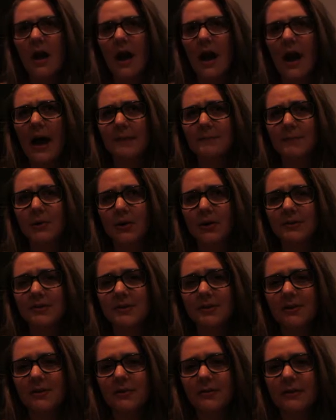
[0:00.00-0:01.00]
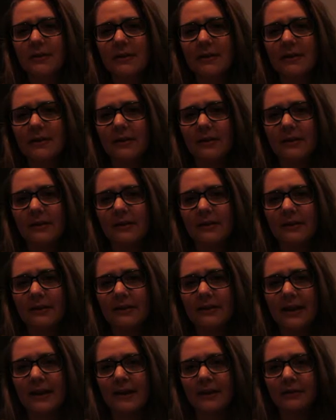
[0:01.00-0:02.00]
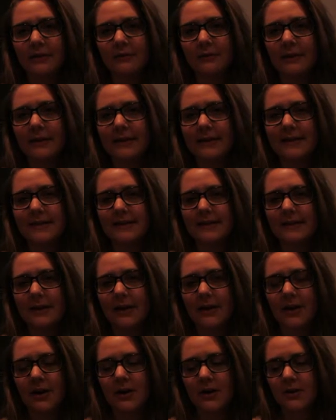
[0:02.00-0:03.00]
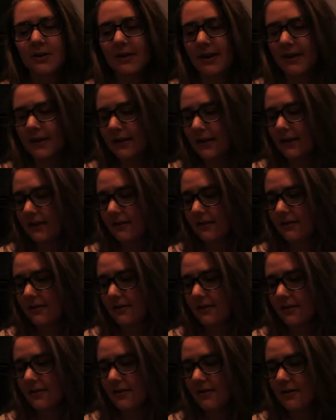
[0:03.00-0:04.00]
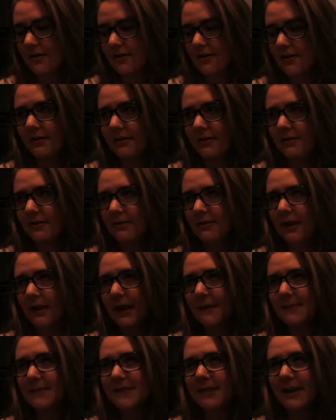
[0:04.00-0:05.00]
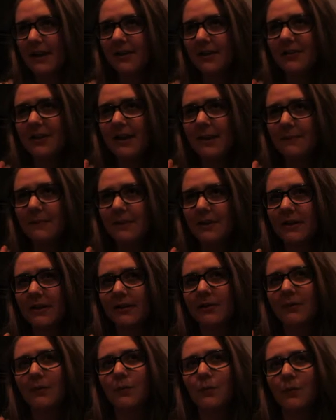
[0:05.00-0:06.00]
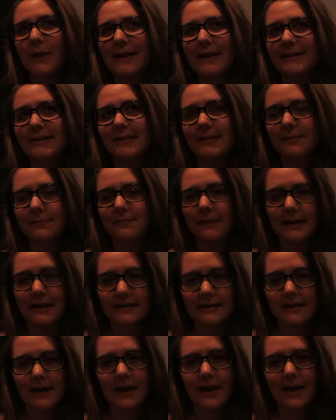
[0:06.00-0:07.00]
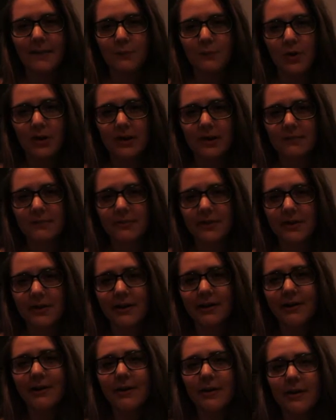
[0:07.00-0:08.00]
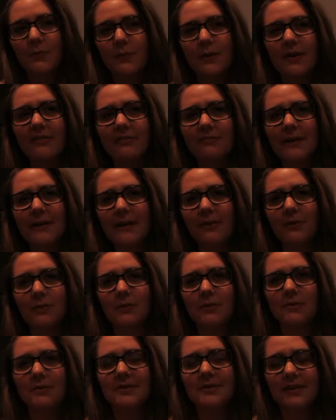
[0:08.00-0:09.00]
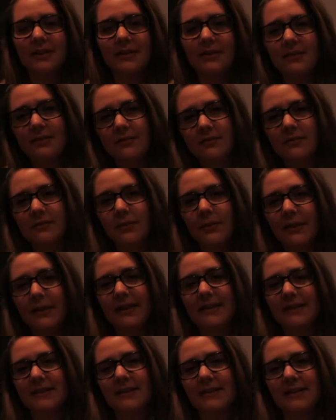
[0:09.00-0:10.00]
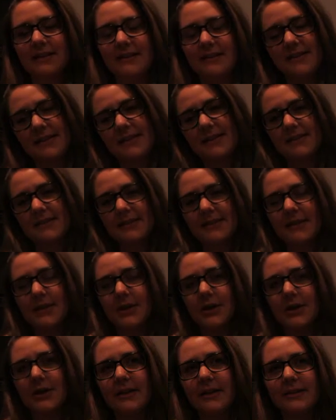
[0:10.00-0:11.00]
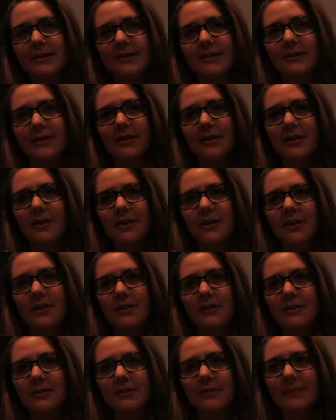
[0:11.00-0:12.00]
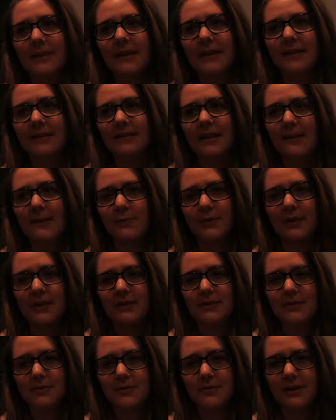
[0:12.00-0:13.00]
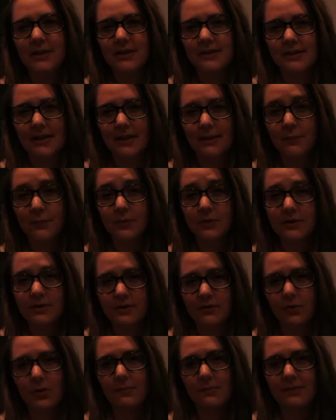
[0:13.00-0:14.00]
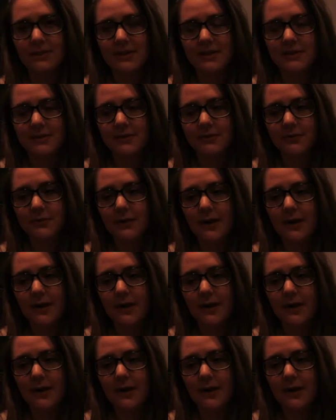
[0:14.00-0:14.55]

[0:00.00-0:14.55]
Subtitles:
I'm also getting really scared that I'm scared that I'm gonna waste my time while I'm there. One of my goals in going into this year is to make it a time when I do things that I wouldn't normally do.